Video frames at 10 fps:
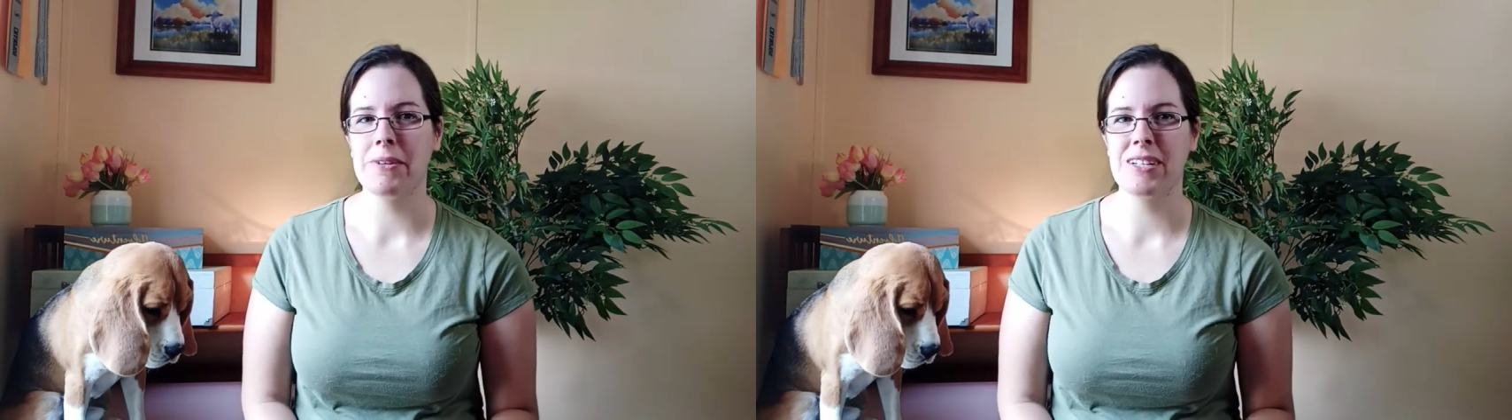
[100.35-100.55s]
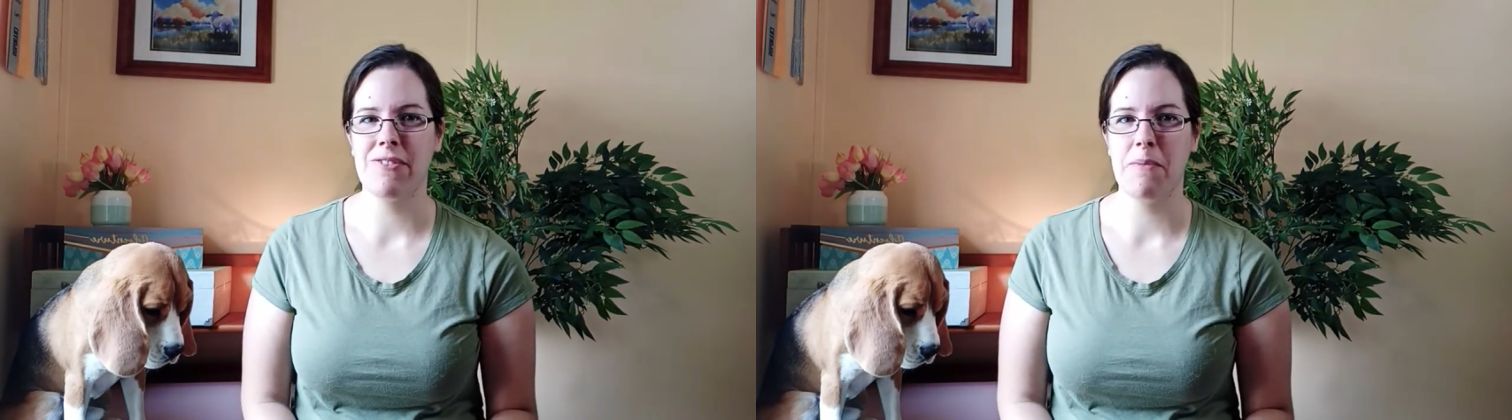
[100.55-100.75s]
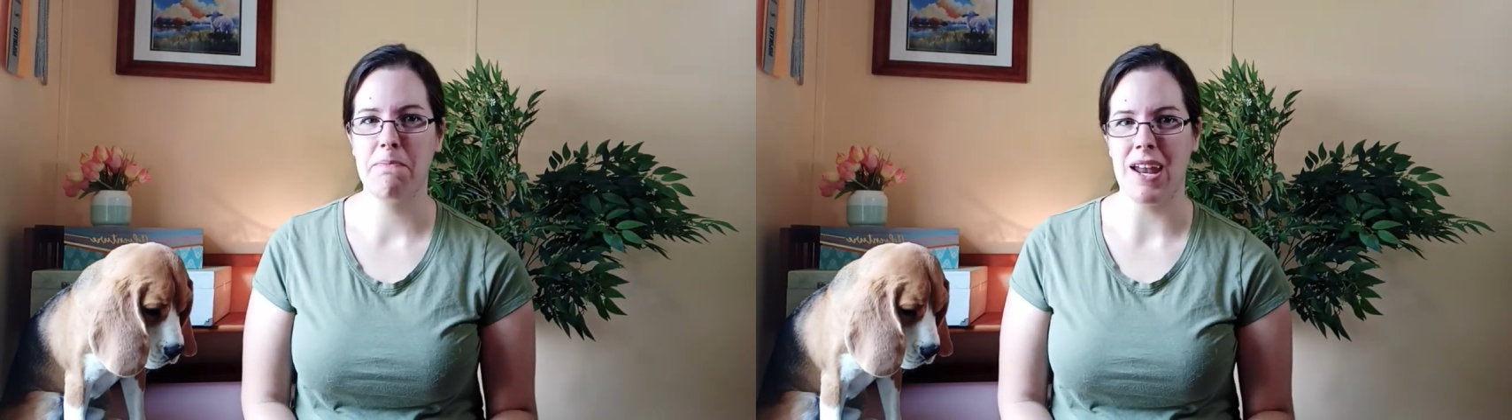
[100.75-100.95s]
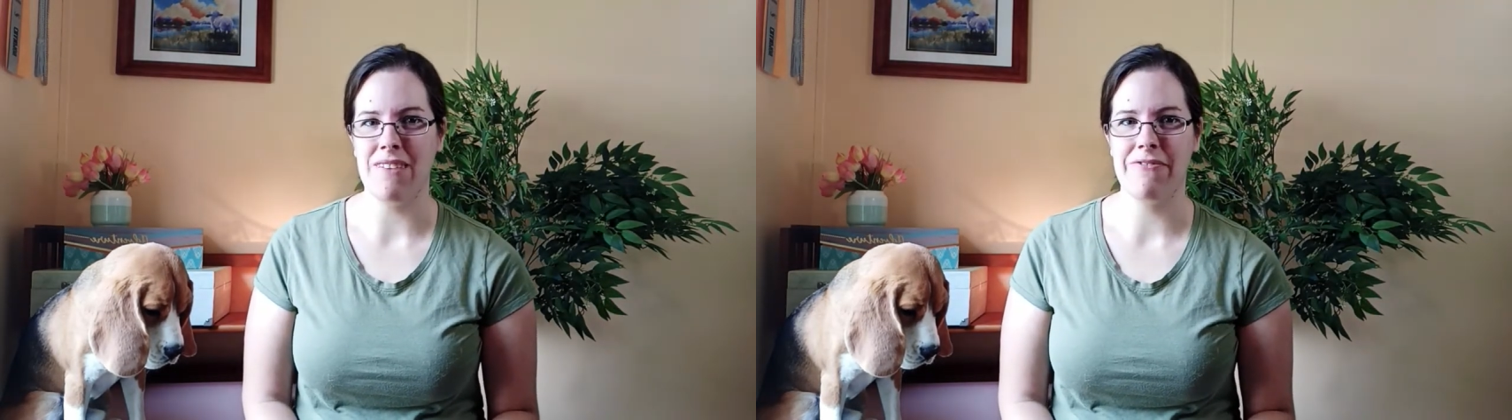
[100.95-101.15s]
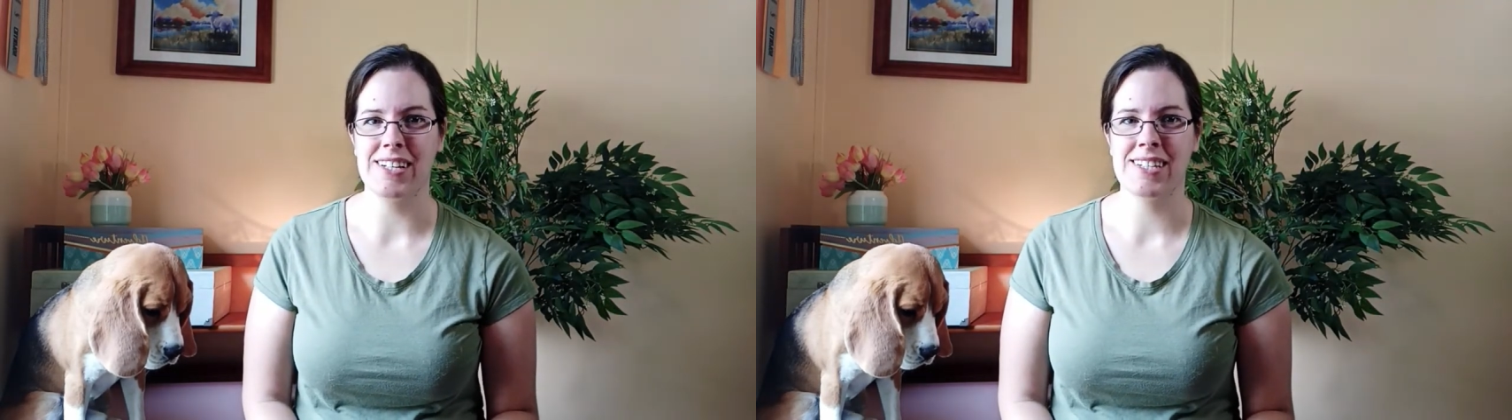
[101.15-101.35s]
different
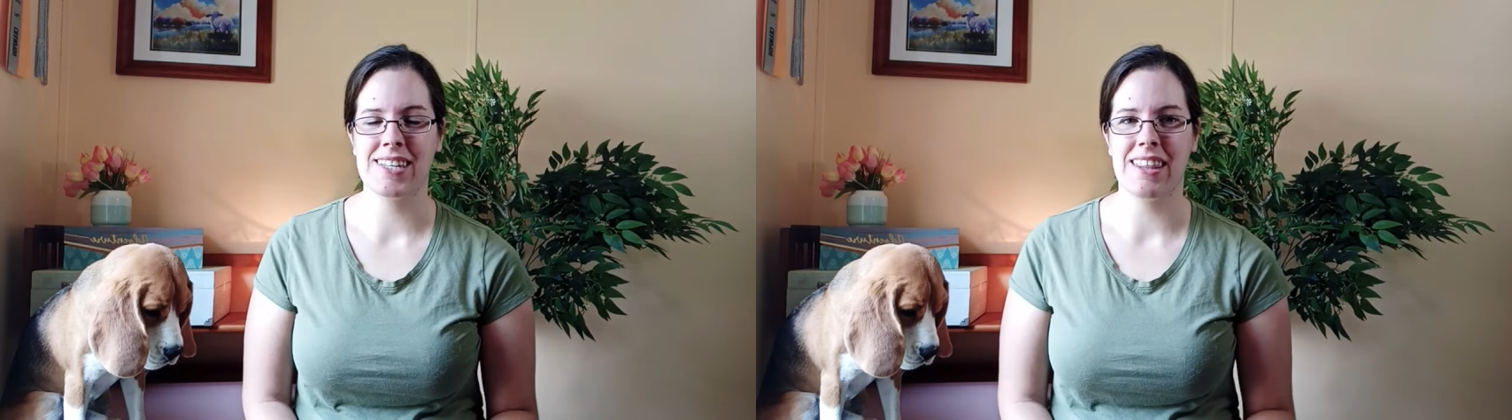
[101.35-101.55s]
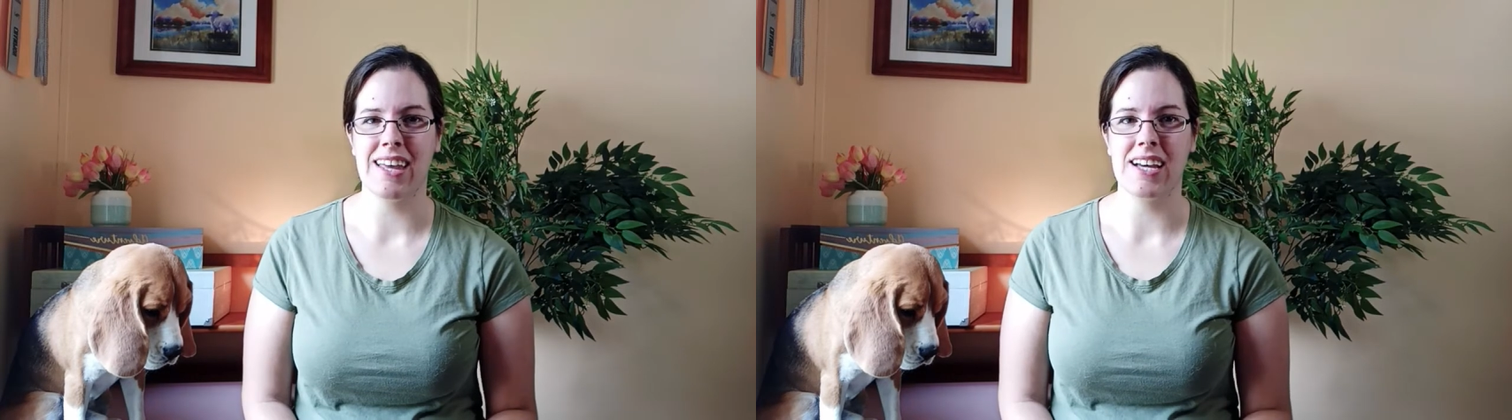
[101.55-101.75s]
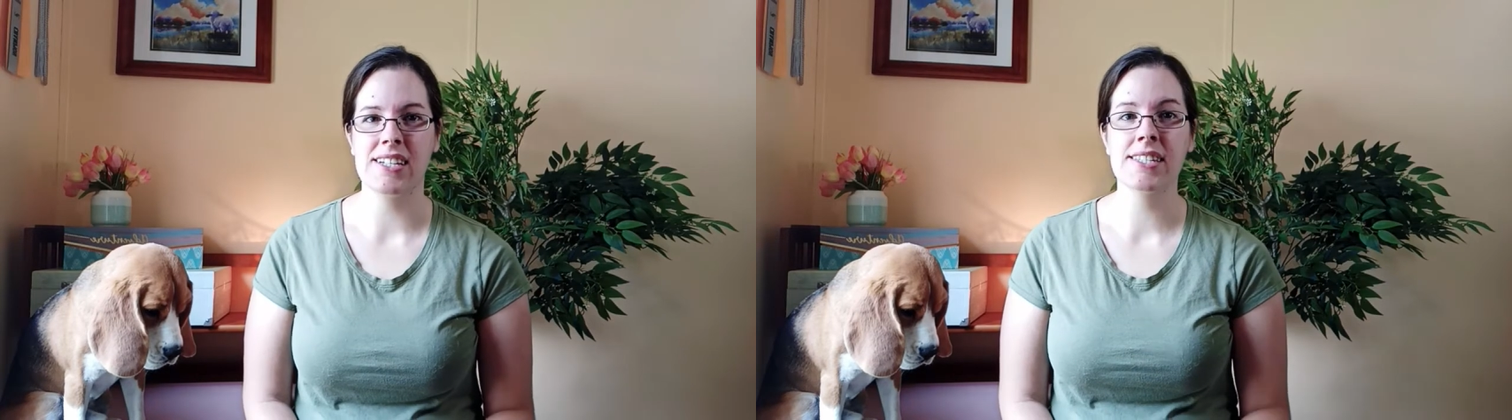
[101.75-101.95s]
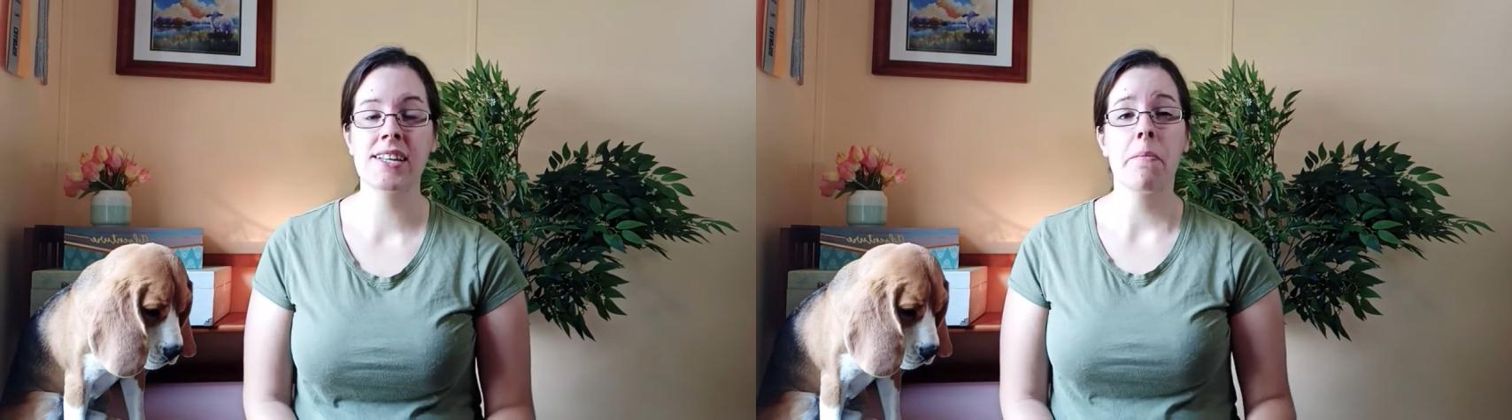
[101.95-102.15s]
benefits to this.